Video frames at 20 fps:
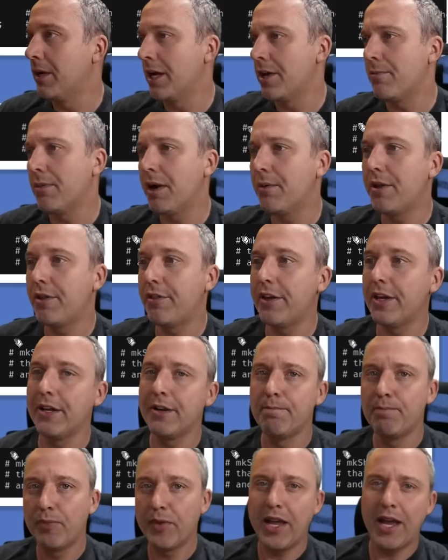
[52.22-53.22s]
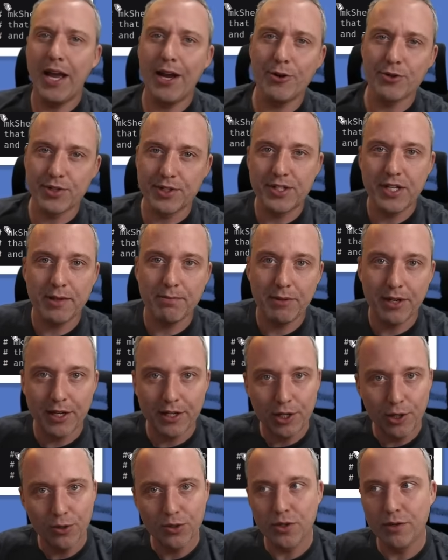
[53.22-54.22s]
Now you might be thinking, how is a 10 minute
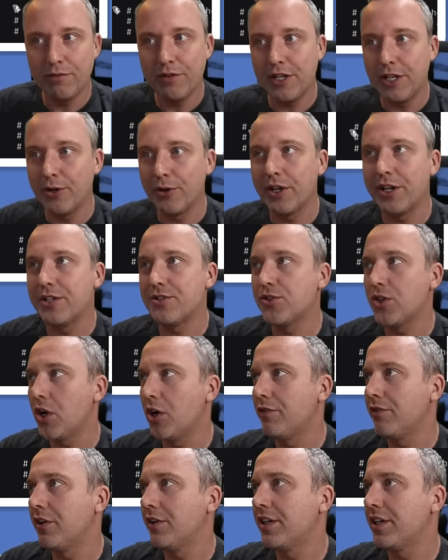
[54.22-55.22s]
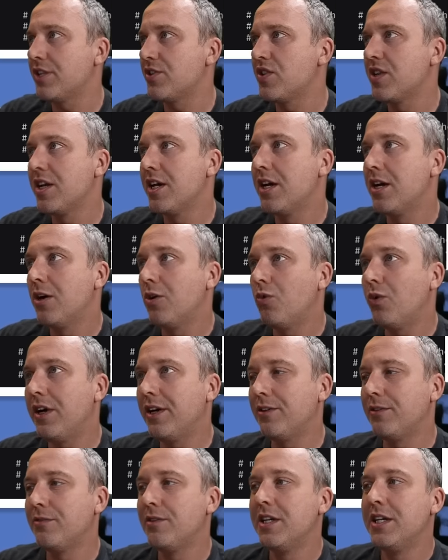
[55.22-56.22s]
YouTube video going to solve all this?
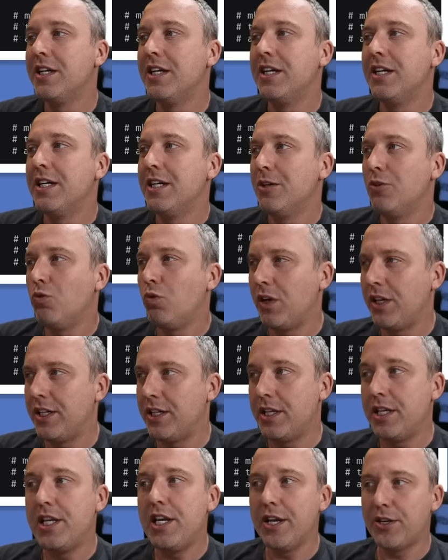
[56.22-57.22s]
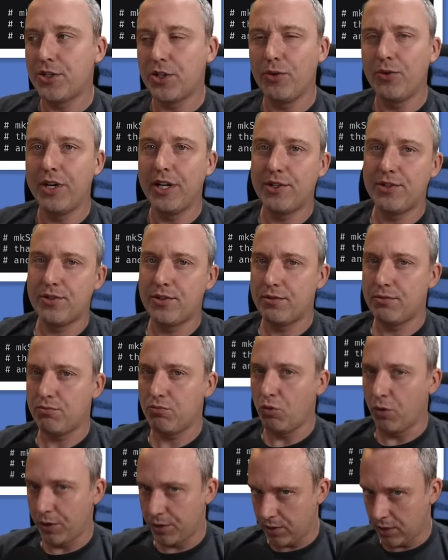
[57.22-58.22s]
Well, one, NixOS
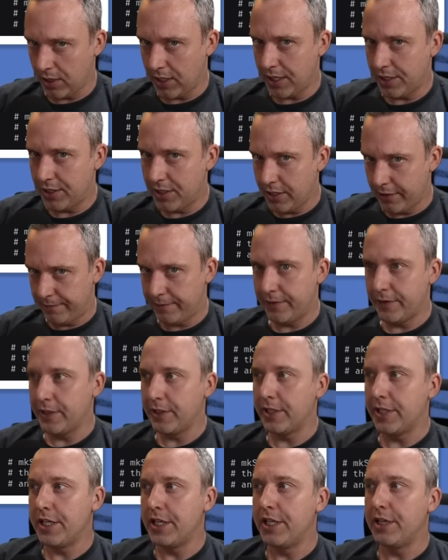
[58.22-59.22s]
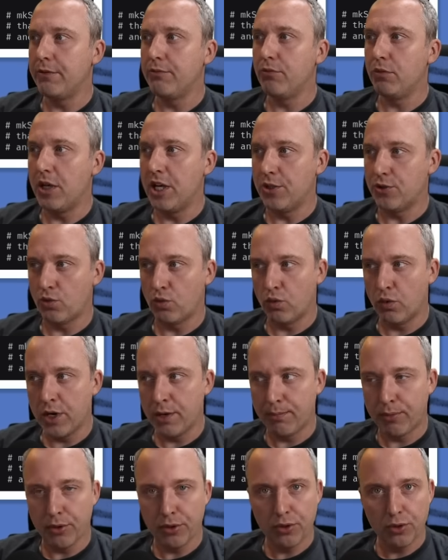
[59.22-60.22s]
works a lot differently. It's
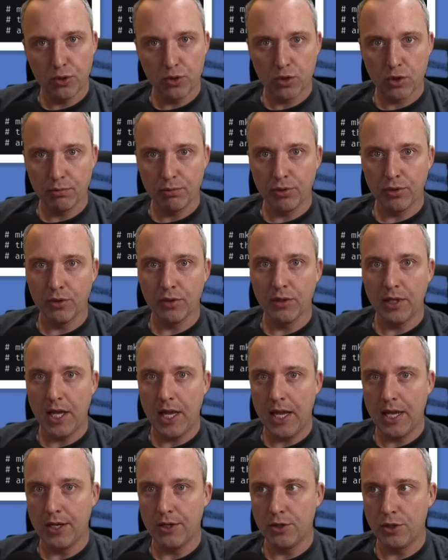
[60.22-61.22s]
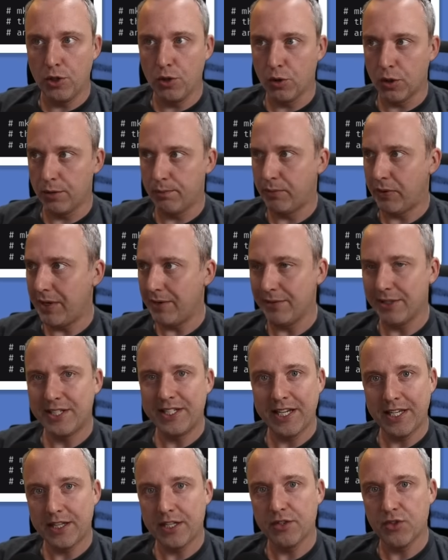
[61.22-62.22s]
reproducible, and you could probably
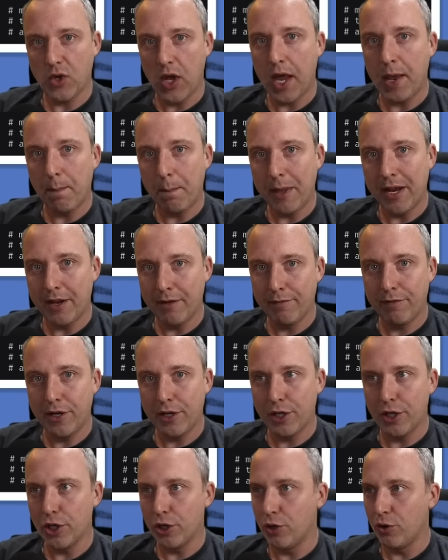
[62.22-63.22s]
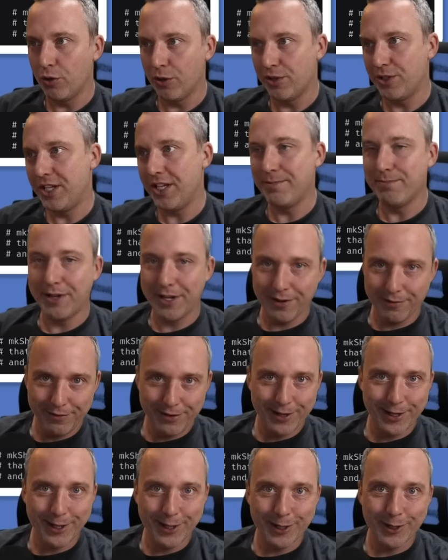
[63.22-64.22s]
take this eight minute video or 10 minute
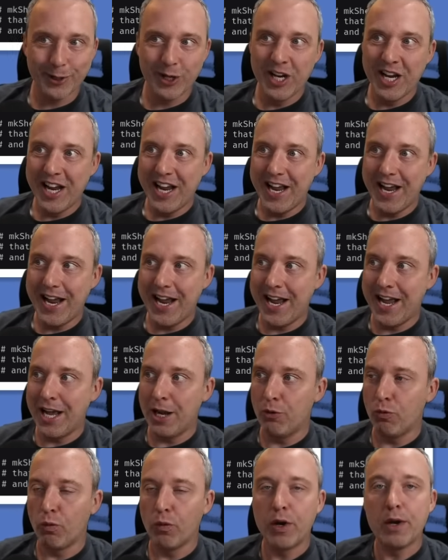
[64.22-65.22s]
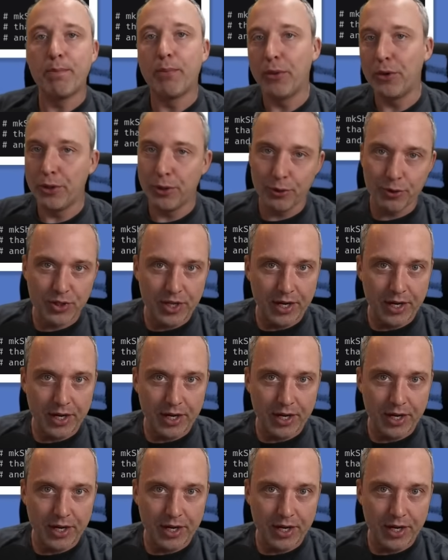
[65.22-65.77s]
video and reproduce